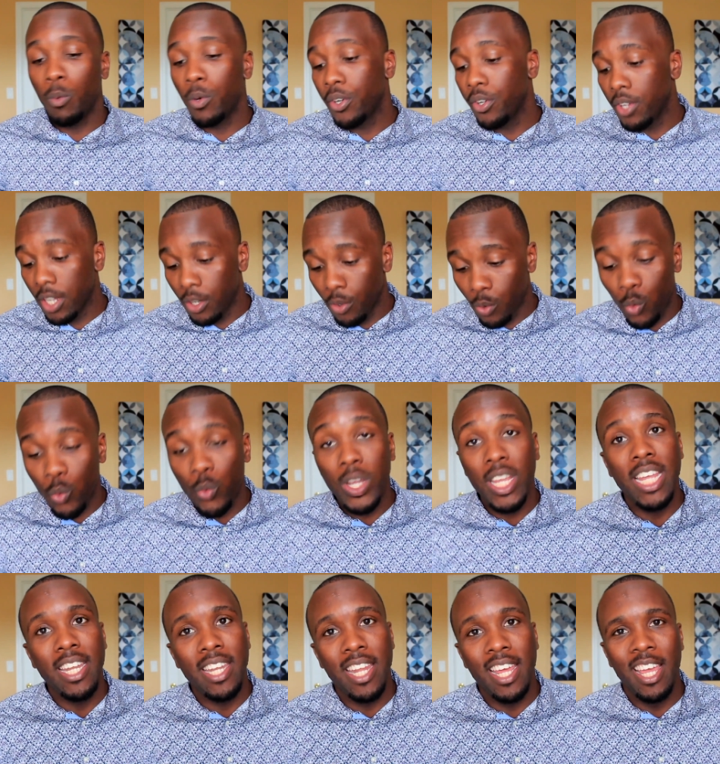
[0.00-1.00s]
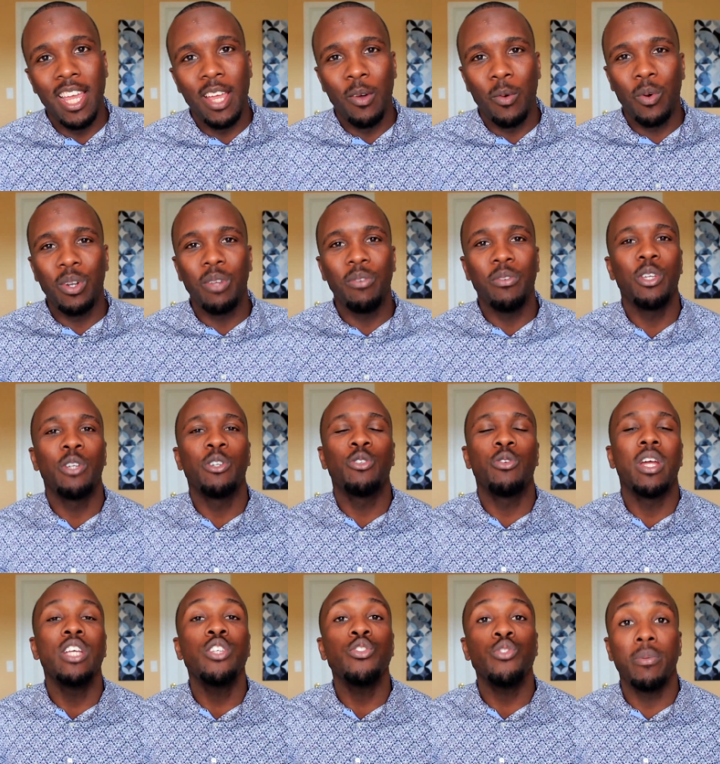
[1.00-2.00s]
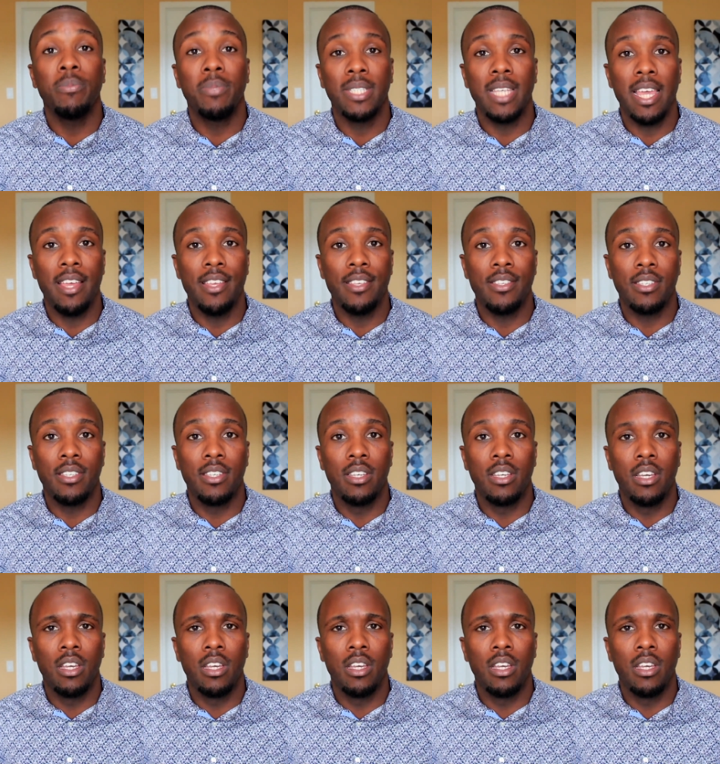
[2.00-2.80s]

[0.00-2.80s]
where you can read whatever your transcript says.